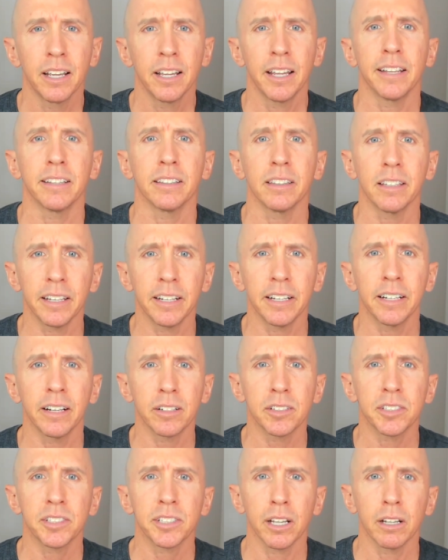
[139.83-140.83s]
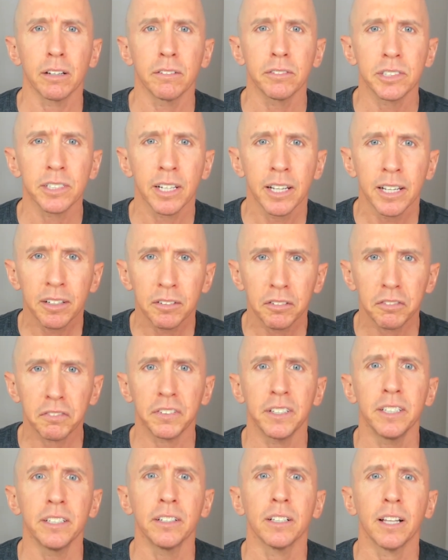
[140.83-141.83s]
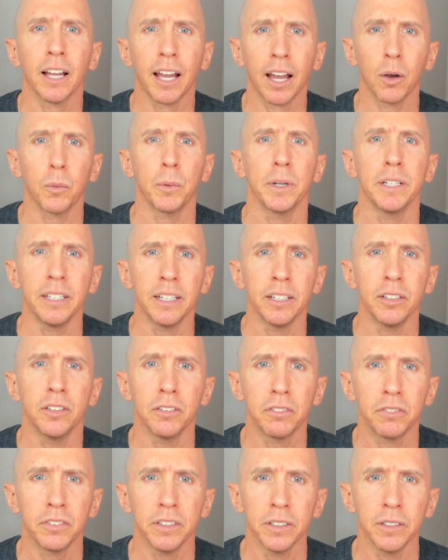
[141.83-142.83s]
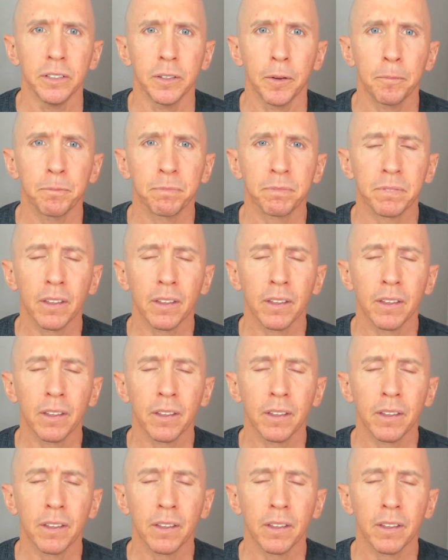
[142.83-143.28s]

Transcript: and letting ourselves feel how we need to feel.